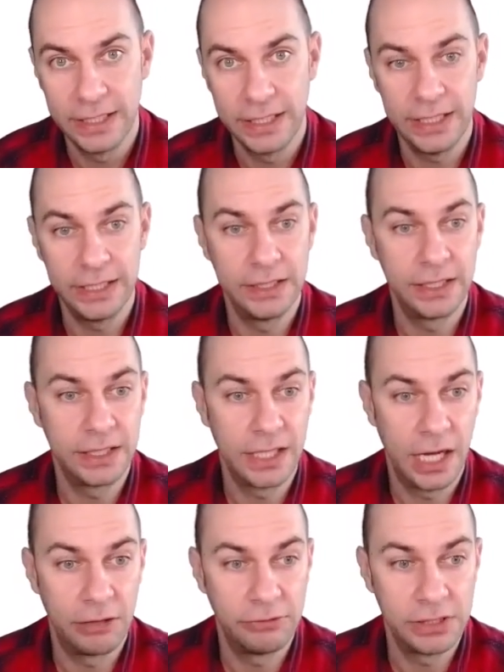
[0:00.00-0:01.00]
in the
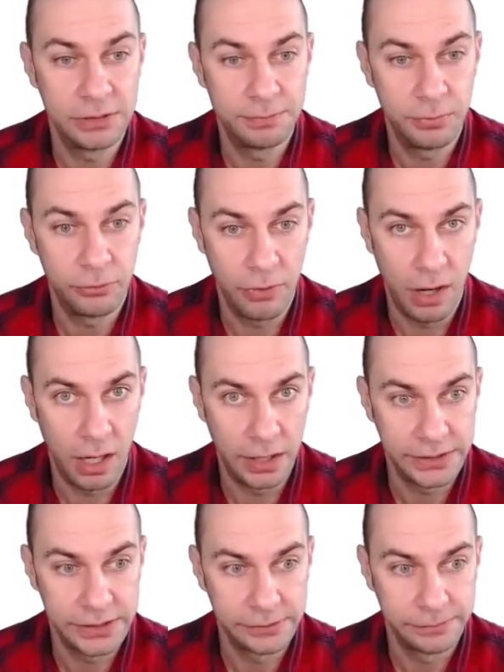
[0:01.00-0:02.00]
current
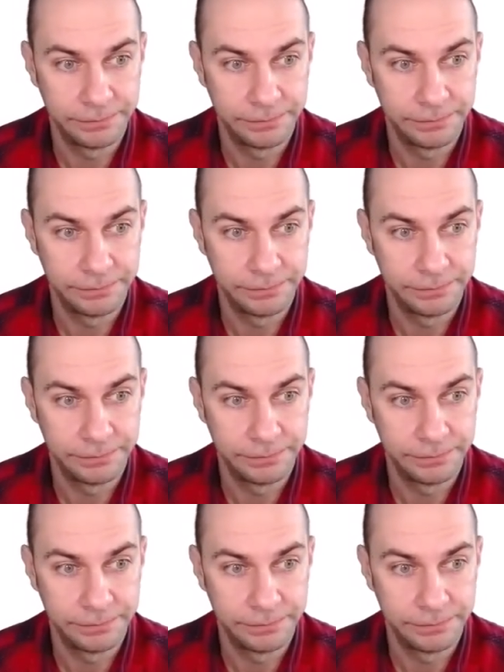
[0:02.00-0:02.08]
price.